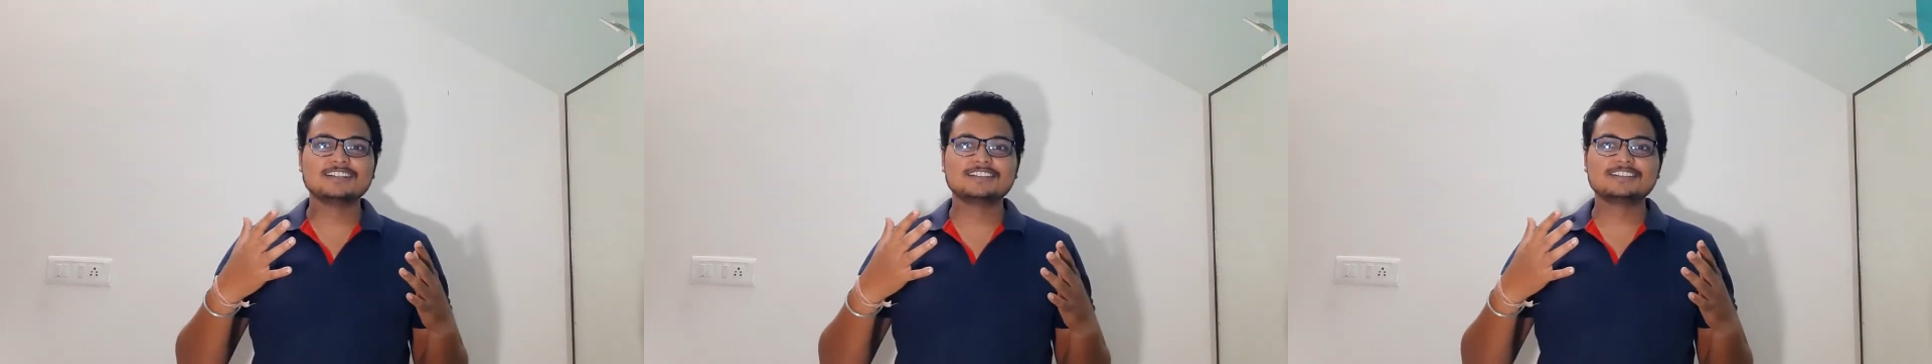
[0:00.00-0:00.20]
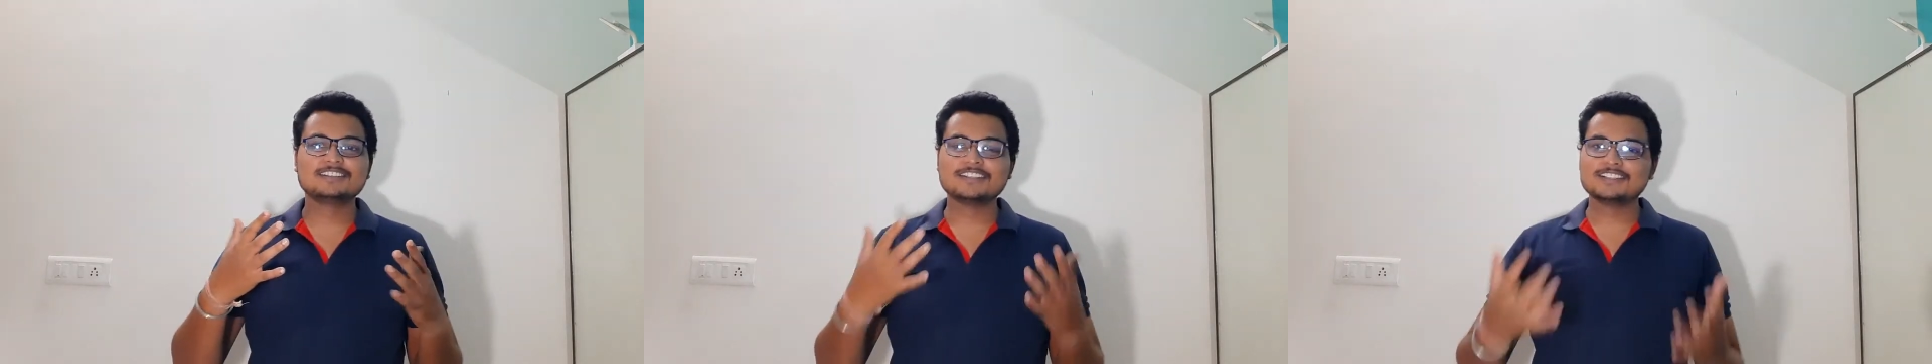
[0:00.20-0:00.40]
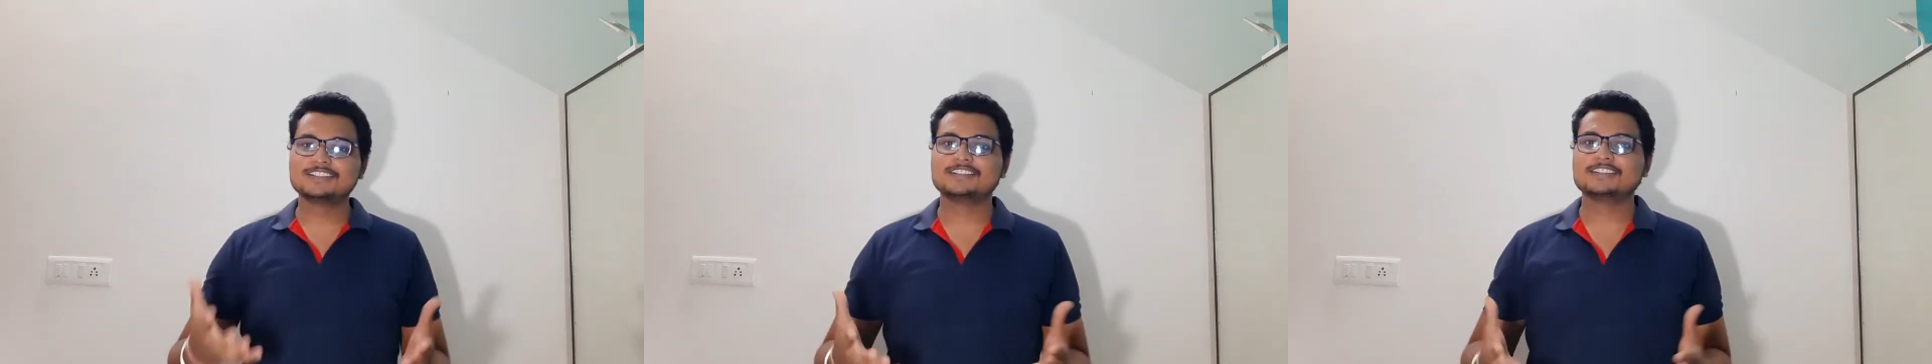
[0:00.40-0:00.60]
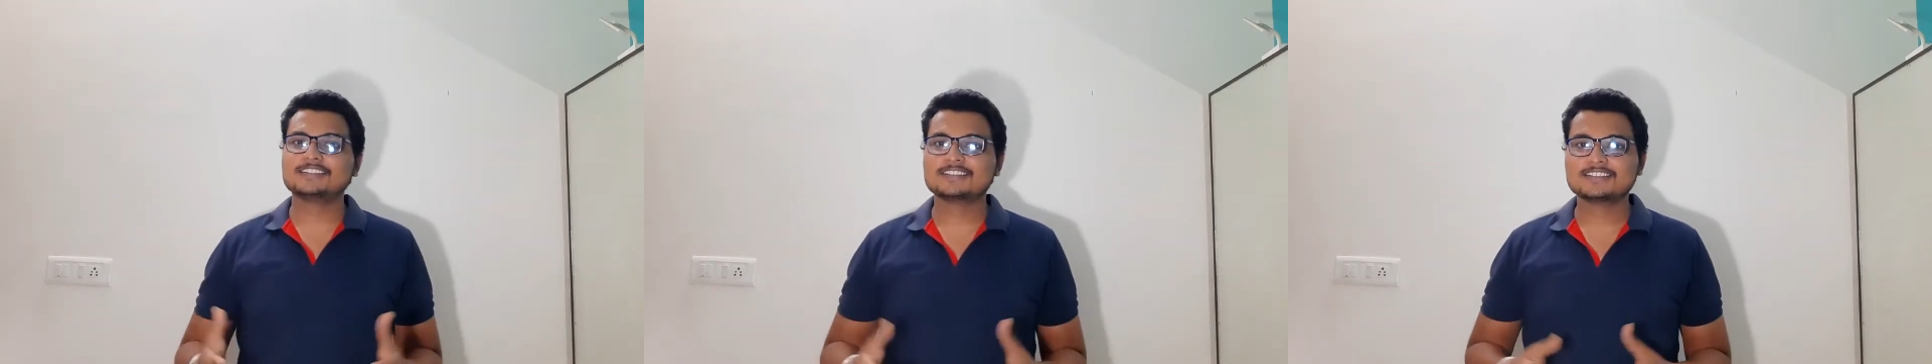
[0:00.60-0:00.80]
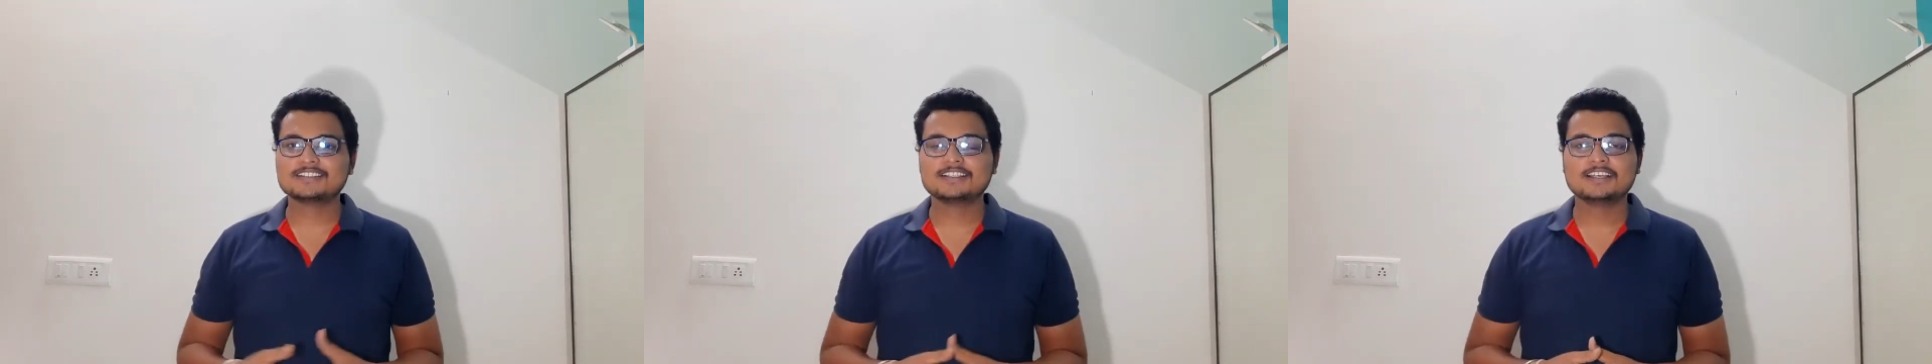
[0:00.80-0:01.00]

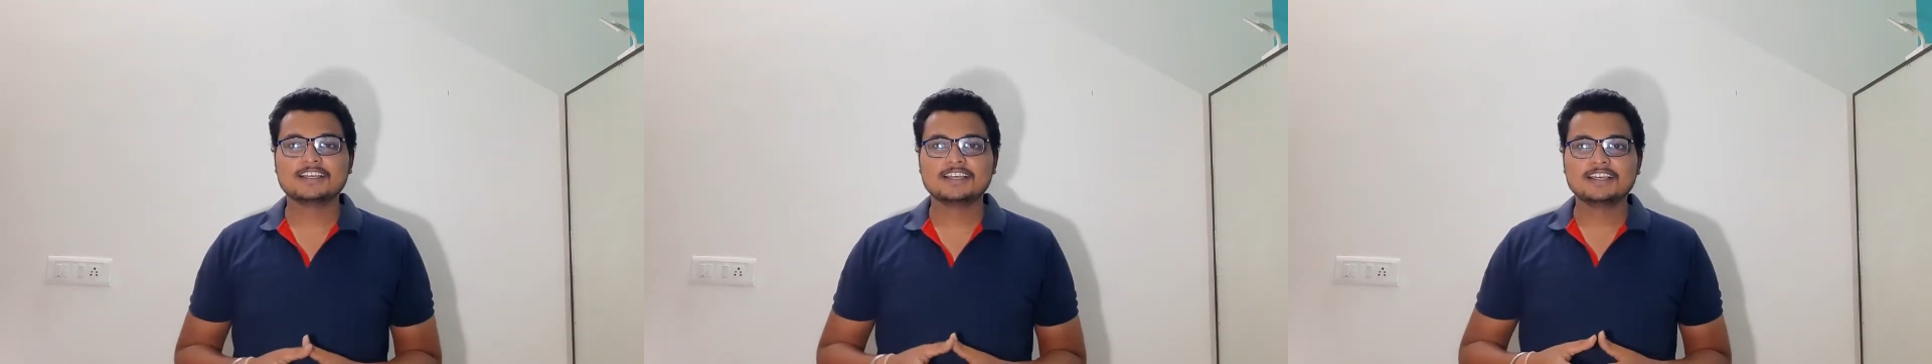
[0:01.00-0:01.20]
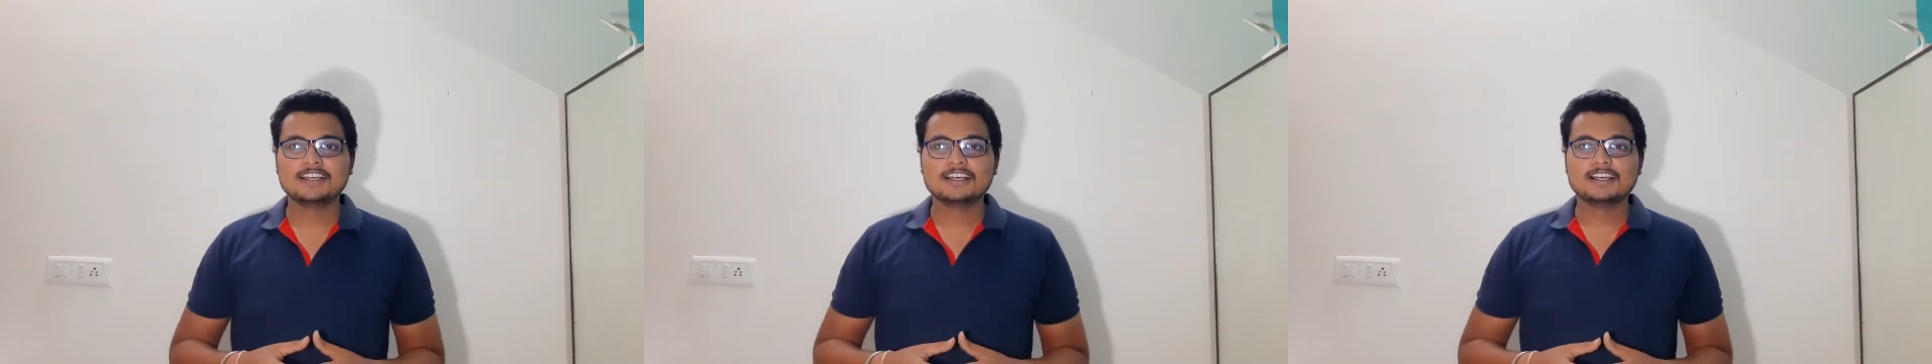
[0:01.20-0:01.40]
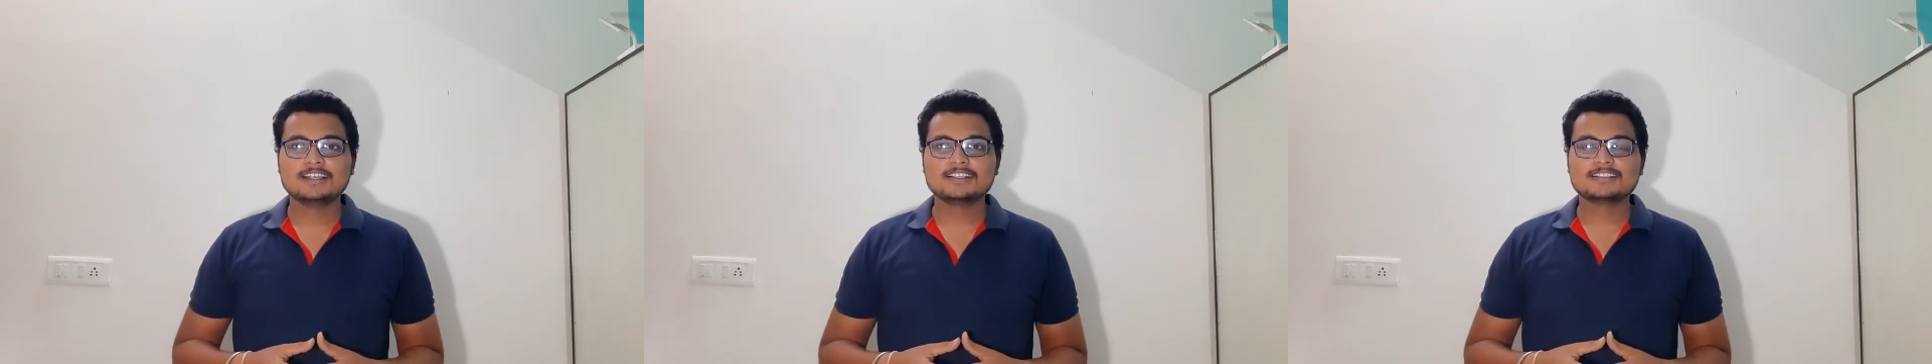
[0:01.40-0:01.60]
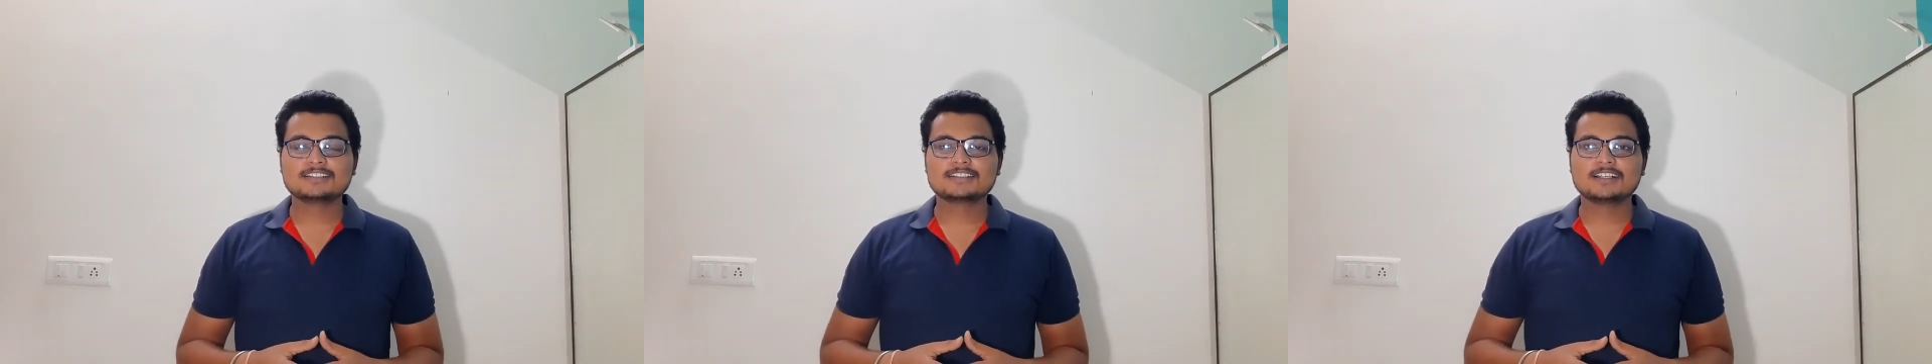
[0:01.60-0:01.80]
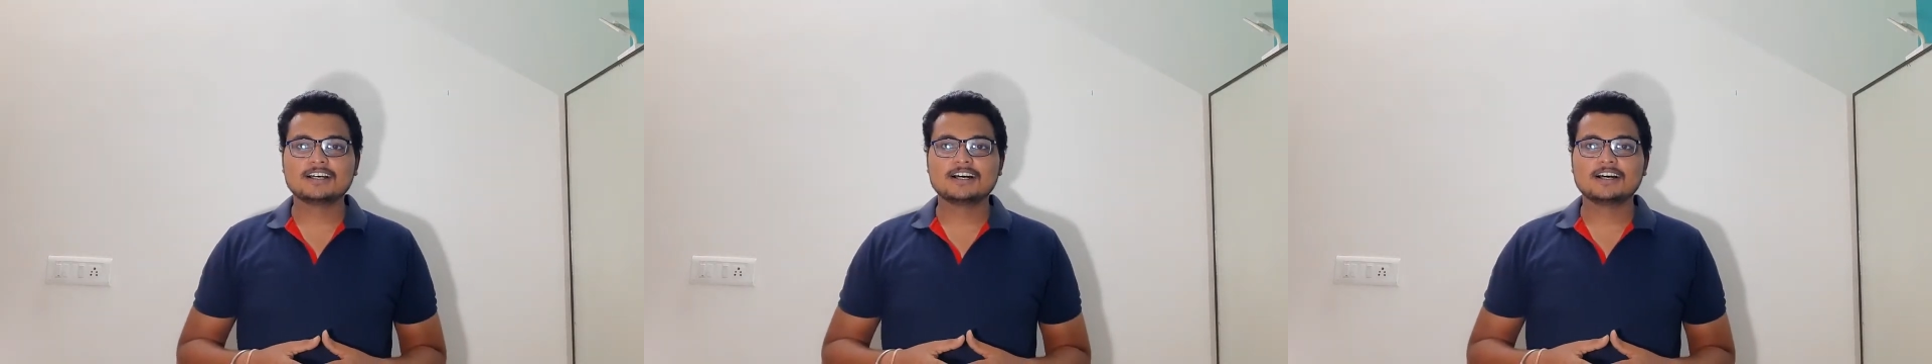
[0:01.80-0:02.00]
searches is,